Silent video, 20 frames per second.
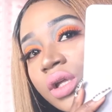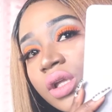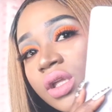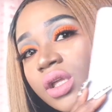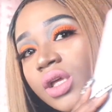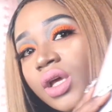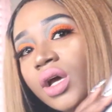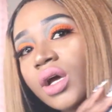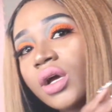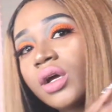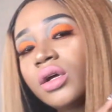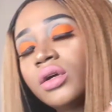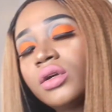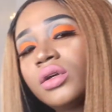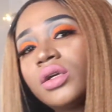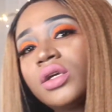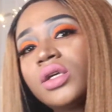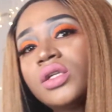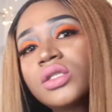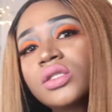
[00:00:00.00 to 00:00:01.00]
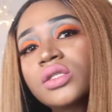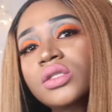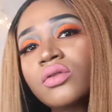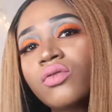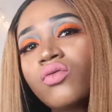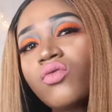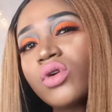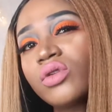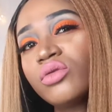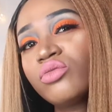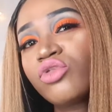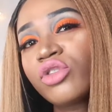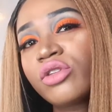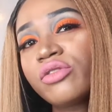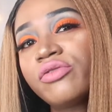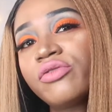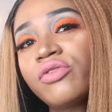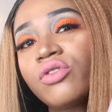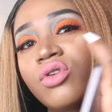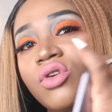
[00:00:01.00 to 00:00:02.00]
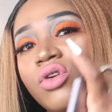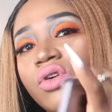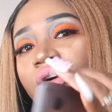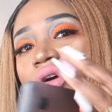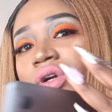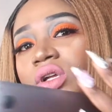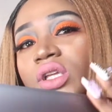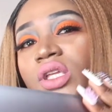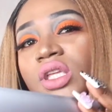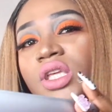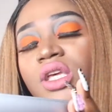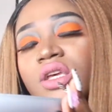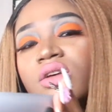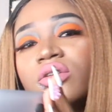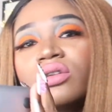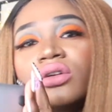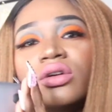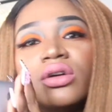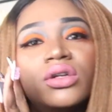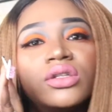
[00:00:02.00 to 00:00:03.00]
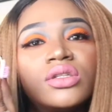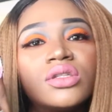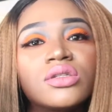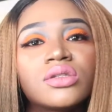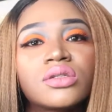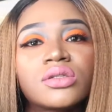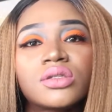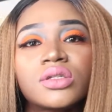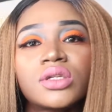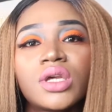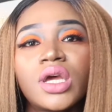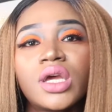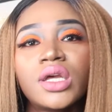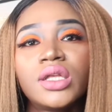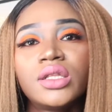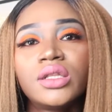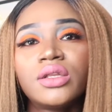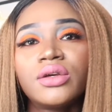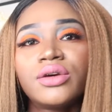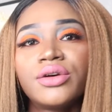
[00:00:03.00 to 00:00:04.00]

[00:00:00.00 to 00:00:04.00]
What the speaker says: Yeah, it's 1.4 gigahertz and